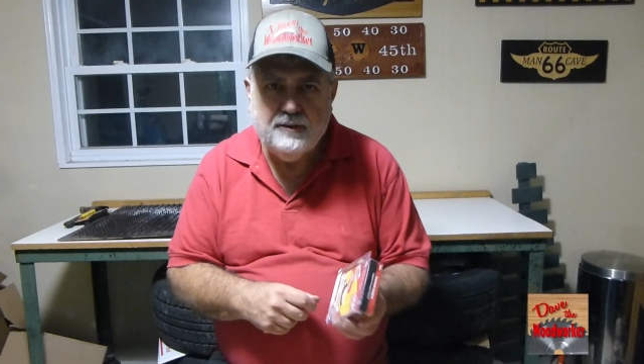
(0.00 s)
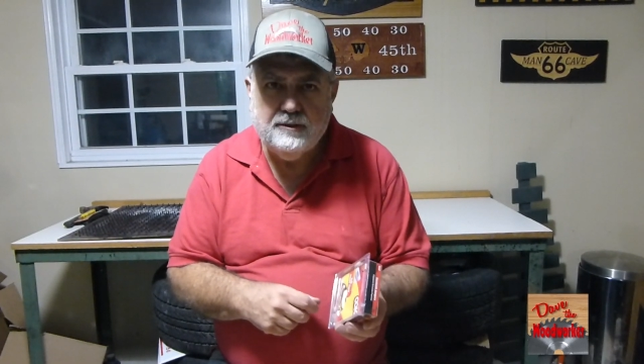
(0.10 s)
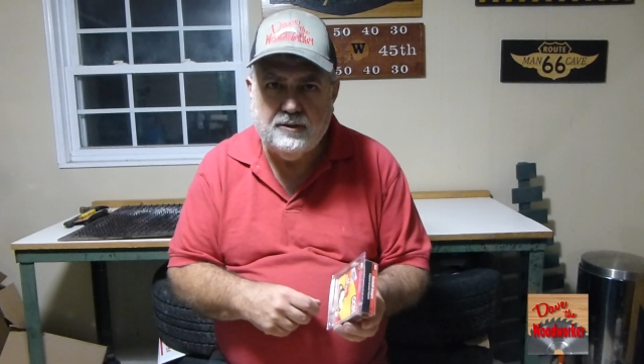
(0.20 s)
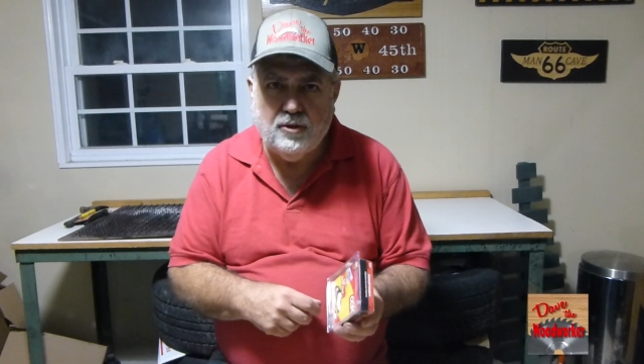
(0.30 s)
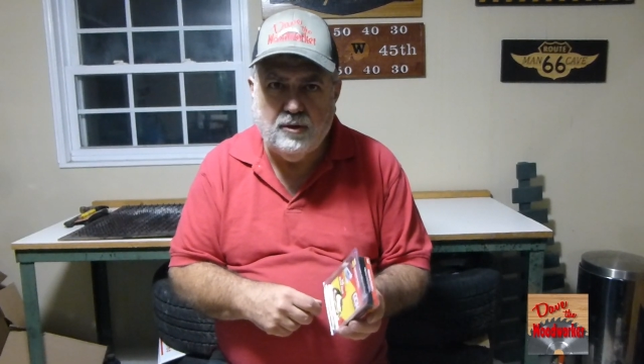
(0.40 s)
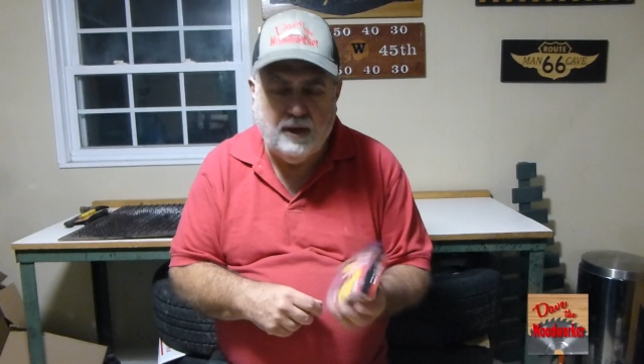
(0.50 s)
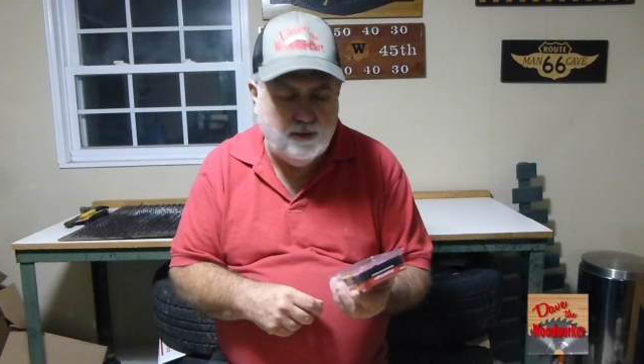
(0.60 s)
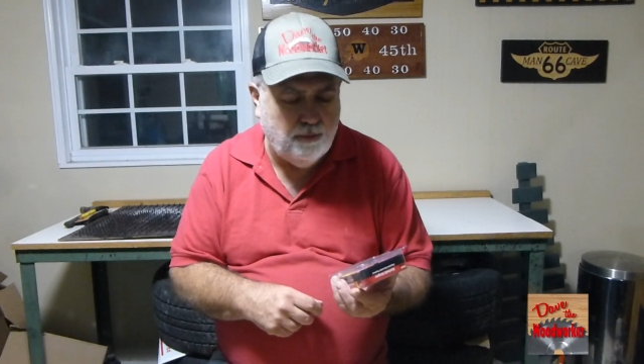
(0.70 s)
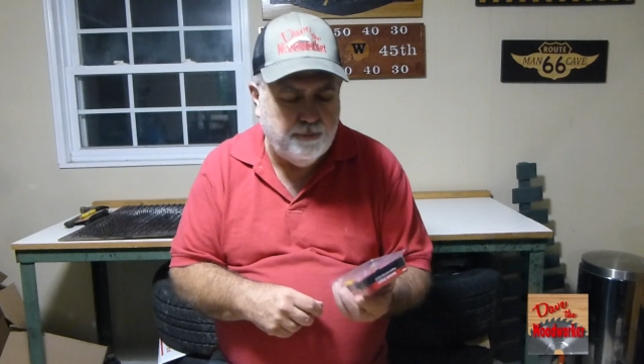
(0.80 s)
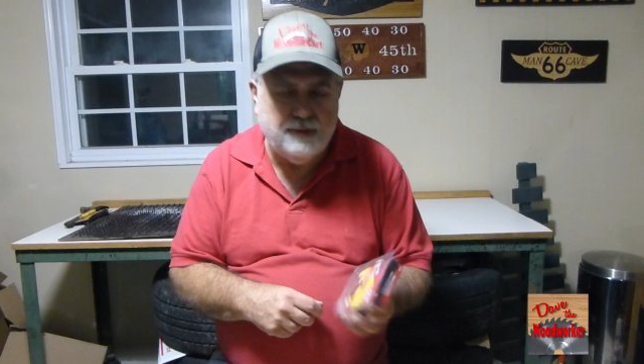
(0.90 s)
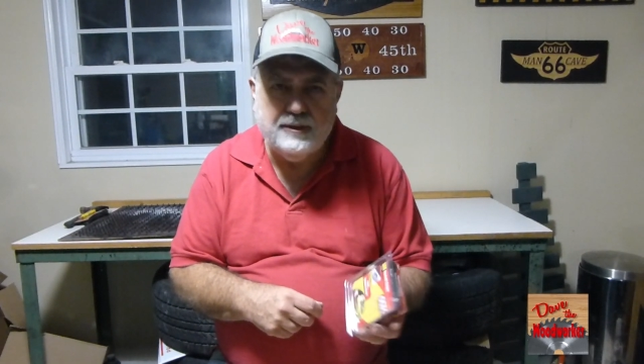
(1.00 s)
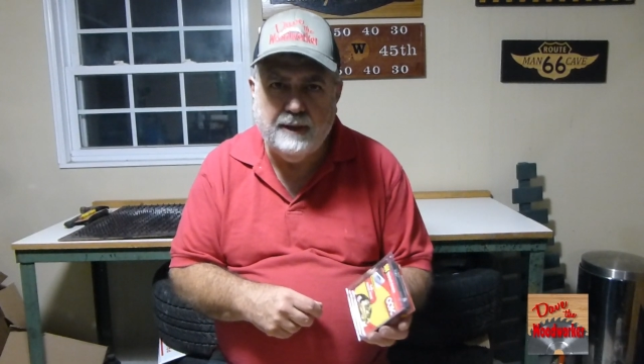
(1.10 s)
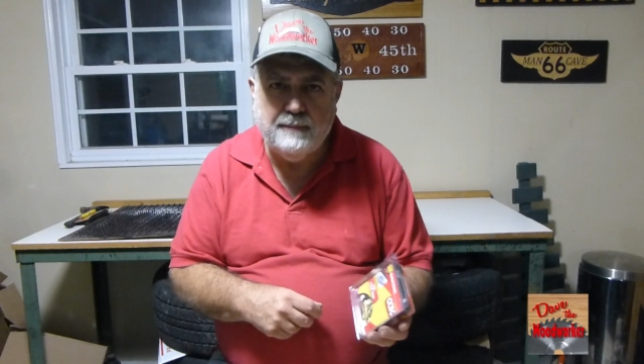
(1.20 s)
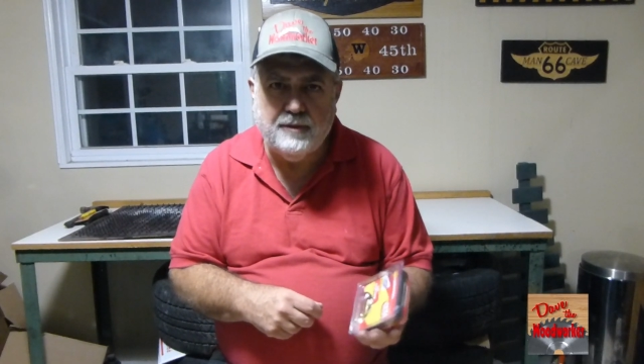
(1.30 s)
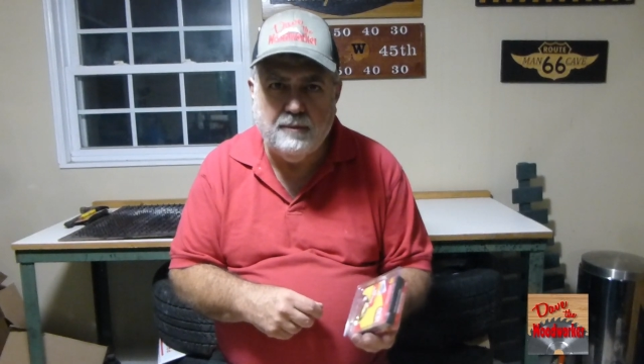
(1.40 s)
So I hope this
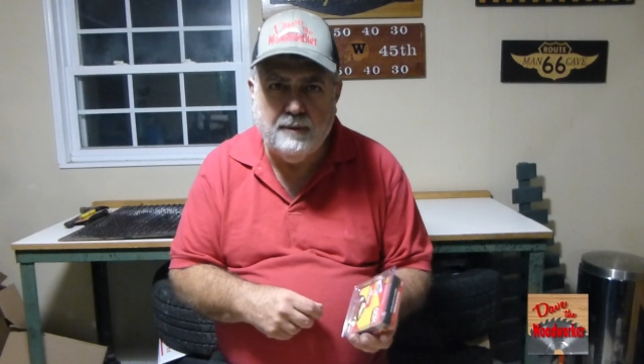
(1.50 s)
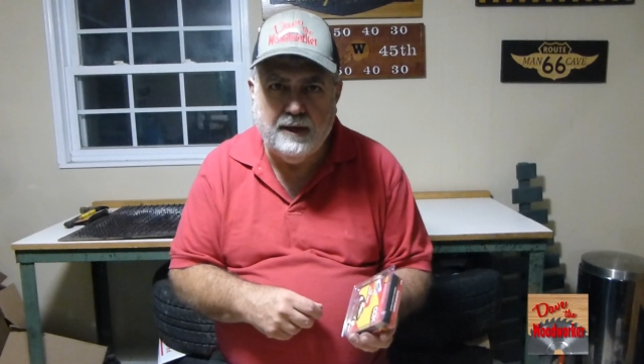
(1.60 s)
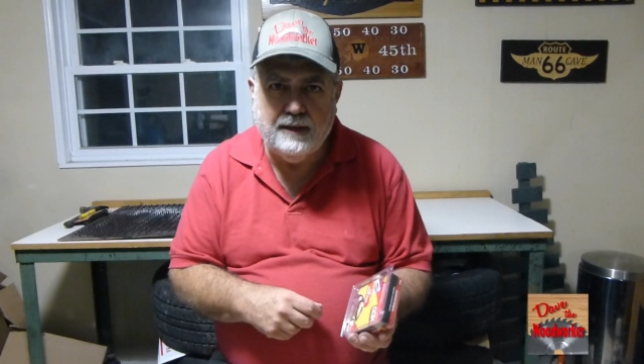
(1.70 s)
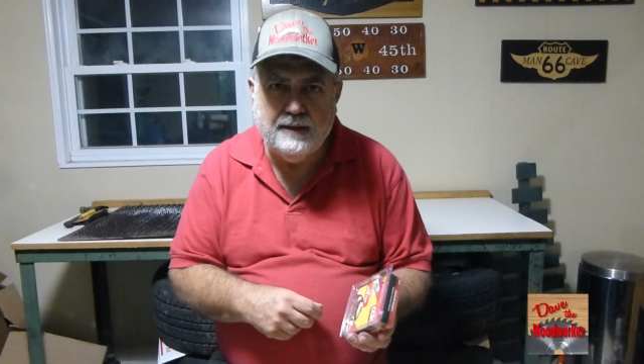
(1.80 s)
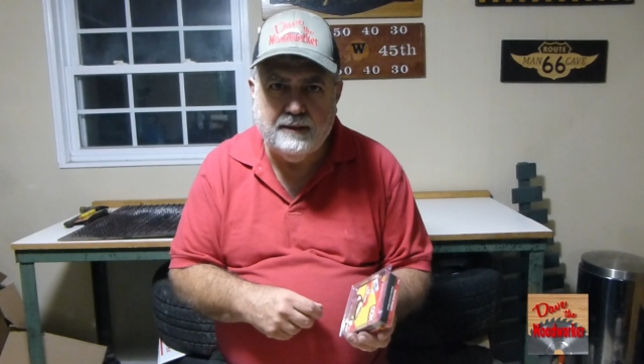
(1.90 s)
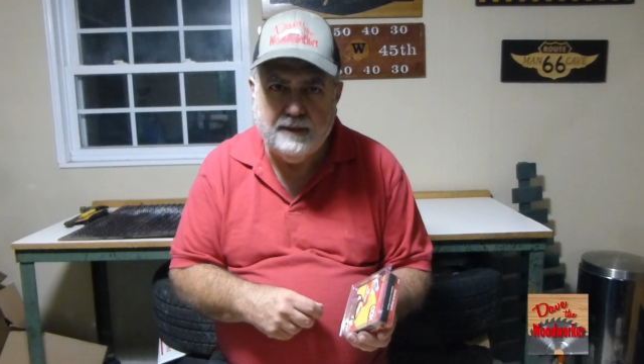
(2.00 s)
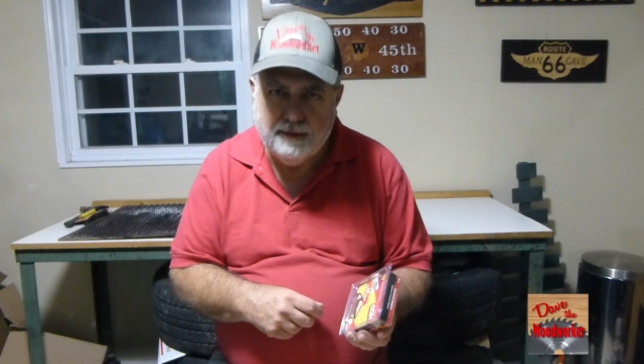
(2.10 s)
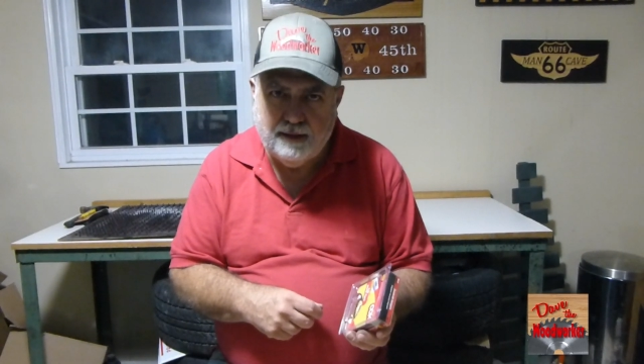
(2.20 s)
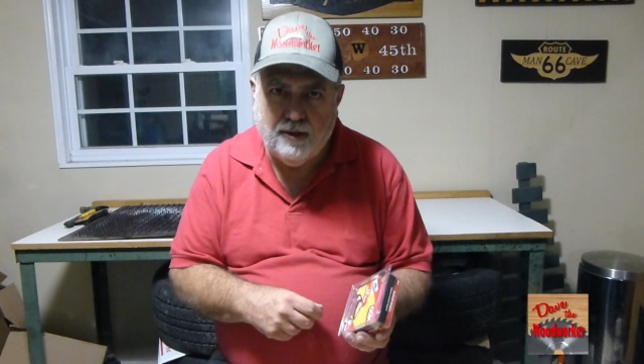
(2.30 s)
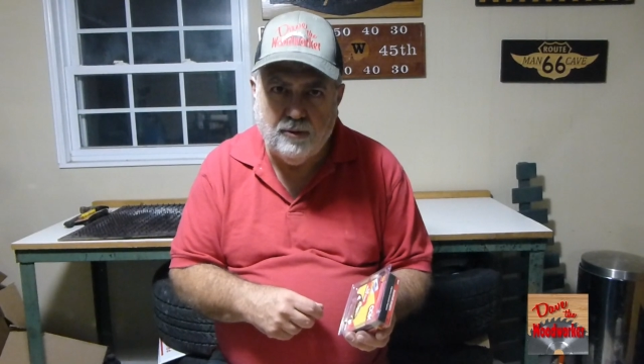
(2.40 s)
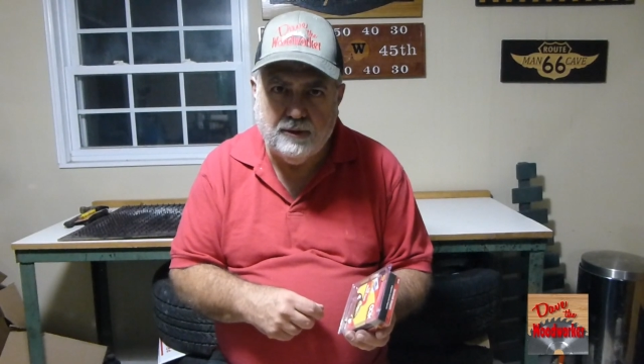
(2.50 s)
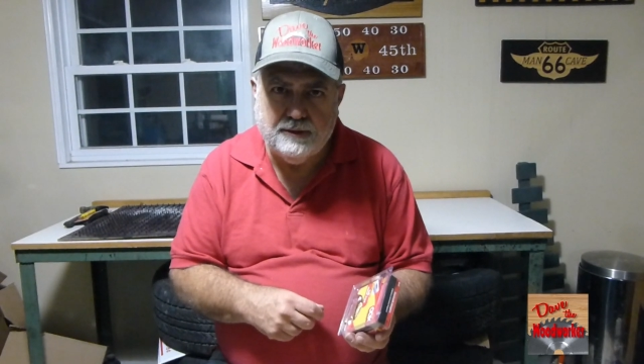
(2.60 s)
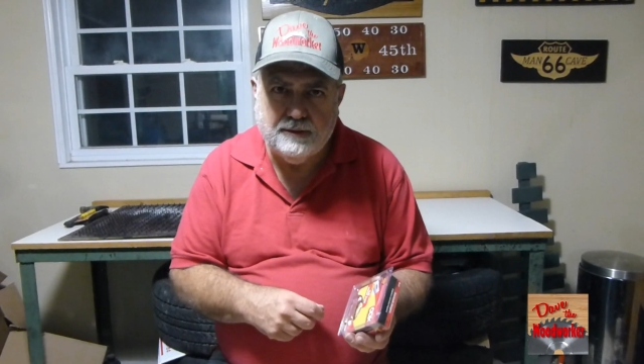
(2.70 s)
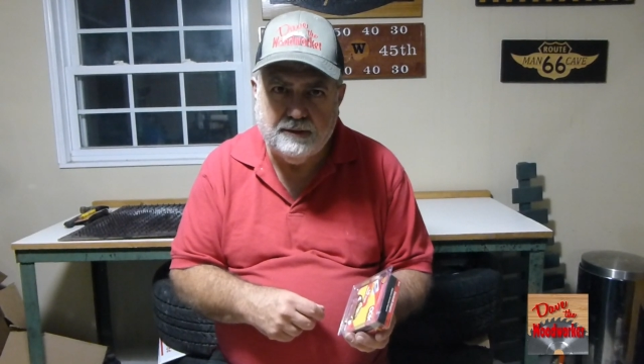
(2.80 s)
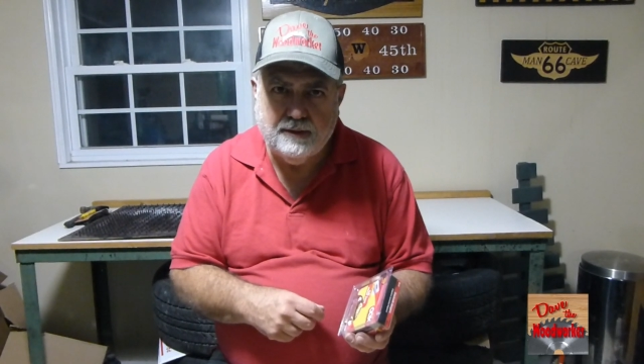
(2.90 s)
helps somebody. And
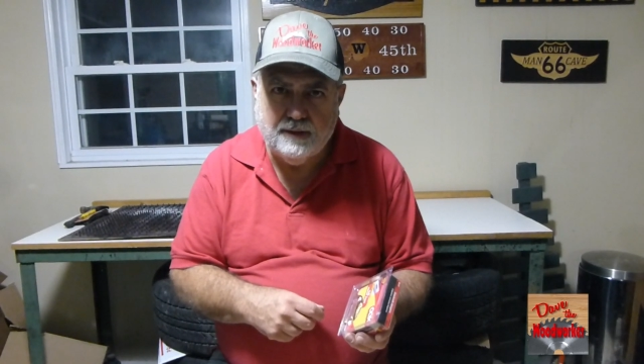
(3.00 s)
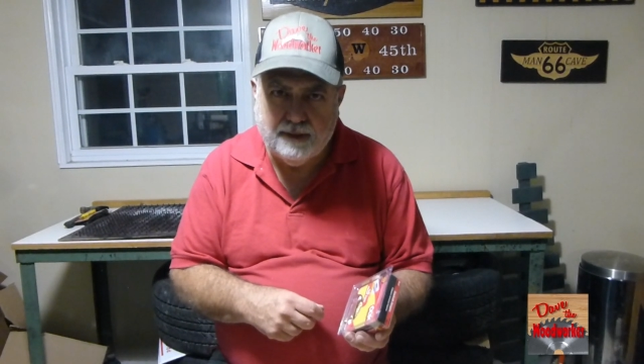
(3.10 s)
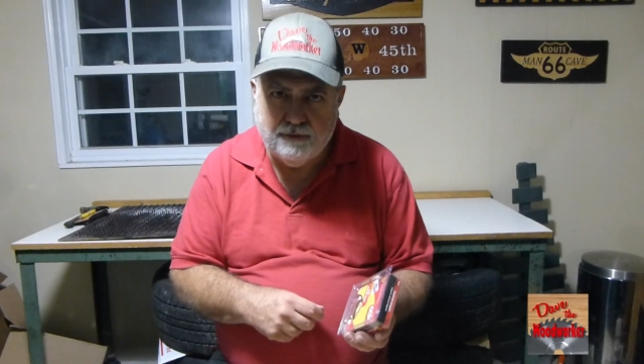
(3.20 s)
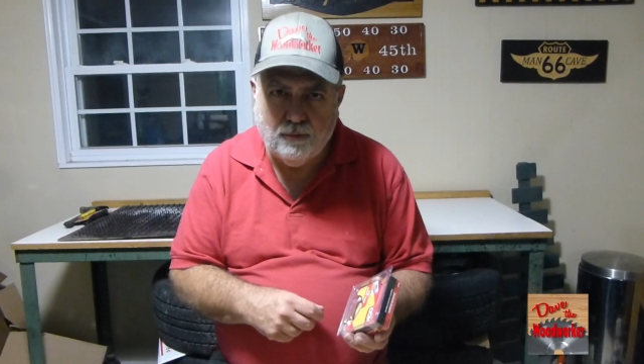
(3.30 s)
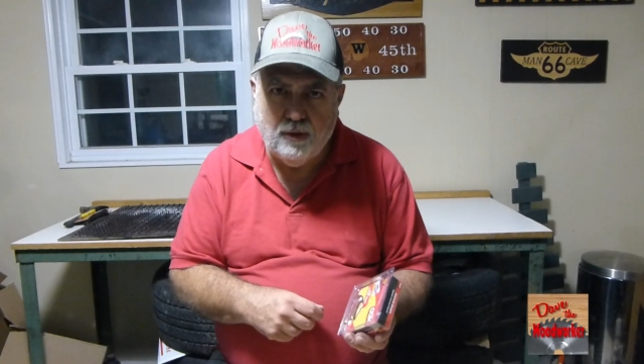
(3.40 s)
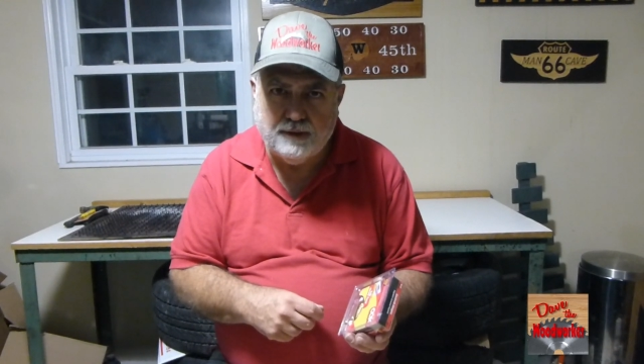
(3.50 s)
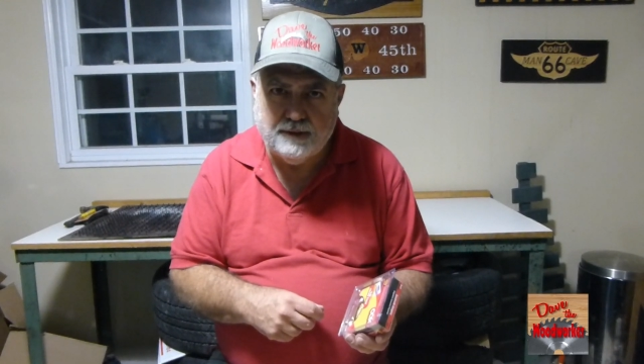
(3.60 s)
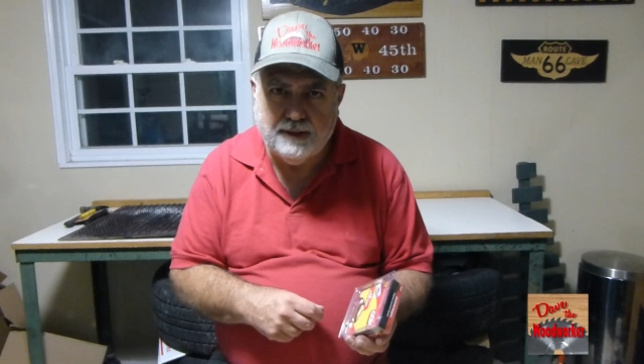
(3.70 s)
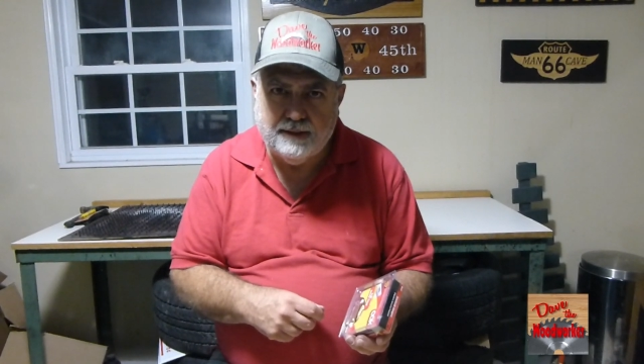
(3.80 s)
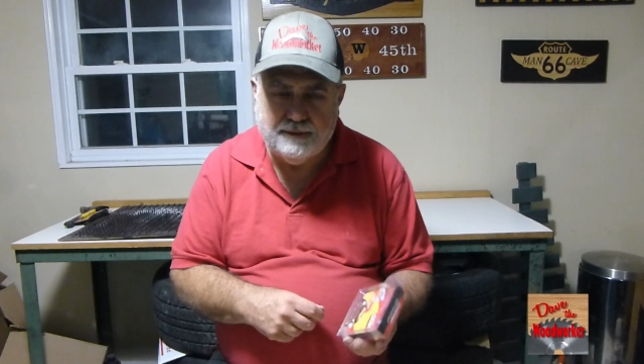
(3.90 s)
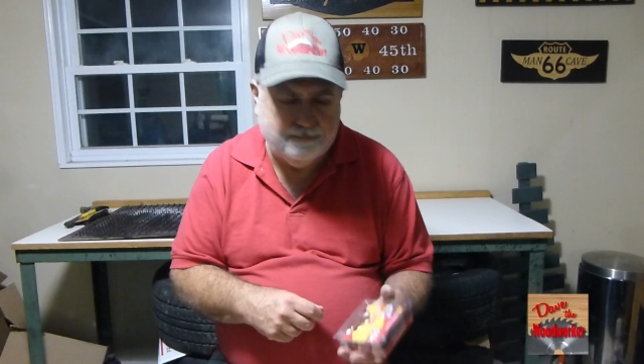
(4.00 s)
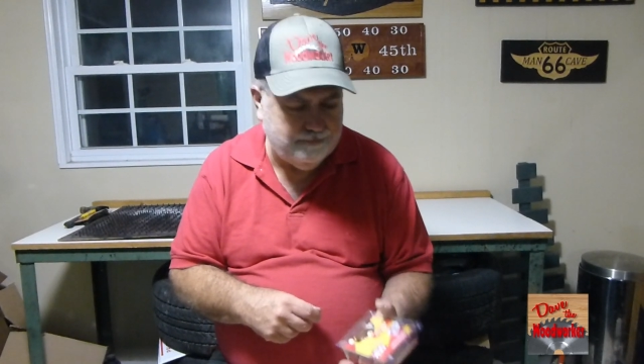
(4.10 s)
always, thanks for watching guys.